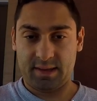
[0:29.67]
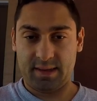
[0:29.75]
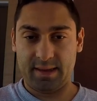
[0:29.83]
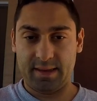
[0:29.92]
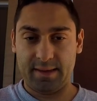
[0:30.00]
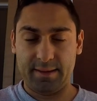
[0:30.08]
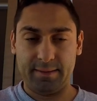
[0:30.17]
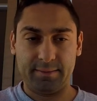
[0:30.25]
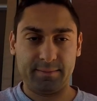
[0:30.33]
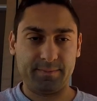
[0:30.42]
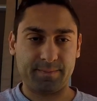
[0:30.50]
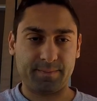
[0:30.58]
And
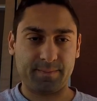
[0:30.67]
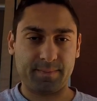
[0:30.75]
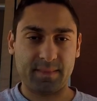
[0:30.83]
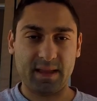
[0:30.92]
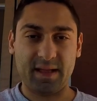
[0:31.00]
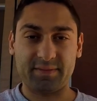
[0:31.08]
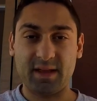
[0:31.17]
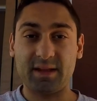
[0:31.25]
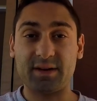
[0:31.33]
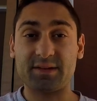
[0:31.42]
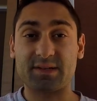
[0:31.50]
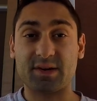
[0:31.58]
at the
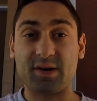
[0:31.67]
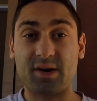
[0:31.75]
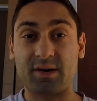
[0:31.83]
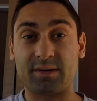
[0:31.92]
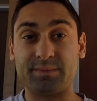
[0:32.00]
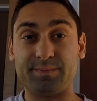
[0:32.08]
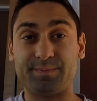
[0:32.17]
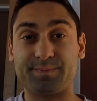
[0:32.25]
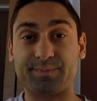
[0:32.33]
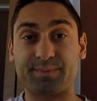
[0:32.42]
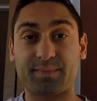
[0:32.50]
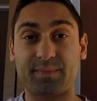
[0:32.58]
end of the cigar,
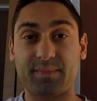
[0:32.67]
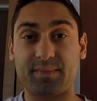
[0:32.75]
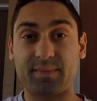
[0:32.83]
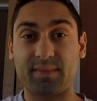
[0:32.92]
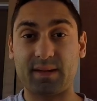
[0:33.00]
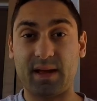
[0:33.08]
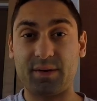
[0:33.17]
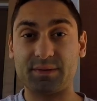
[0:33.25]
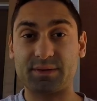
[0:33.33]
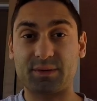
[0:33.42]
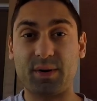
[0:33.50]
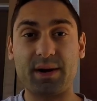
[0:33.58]
I
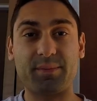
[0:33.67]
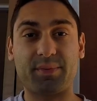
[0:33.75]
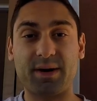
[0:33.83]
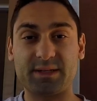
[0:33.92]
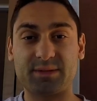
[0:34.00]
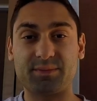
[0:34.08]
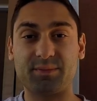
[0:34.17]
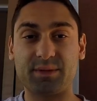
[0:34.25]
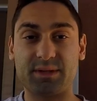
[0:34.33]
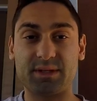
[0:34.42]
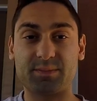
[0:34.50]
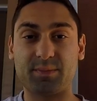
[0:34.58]
was quite impressed
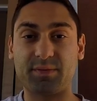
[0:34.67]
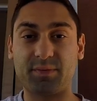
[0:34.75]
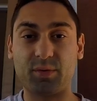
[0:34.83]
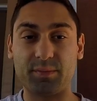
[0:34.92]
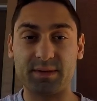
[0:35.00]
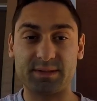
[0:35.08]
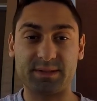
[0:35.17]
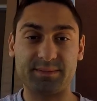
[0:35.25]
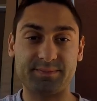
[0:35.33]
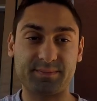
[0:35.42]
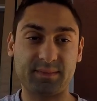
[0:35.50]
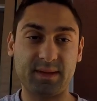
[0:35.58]
with its performance
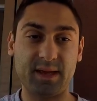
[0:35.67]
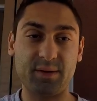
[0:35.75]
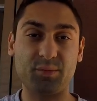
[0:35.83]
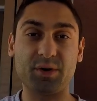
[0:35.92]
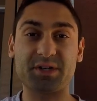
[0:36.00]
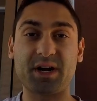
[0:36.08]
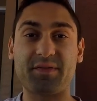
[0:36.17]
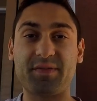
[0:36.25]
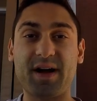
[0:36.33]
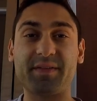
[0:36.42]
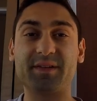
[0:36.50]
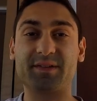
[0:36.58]
and wish I
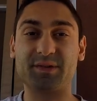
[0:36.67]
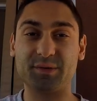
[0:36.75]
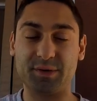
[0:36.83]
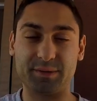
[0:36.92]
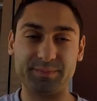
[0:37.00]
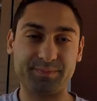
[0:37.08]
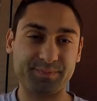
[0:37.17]
found it sooner.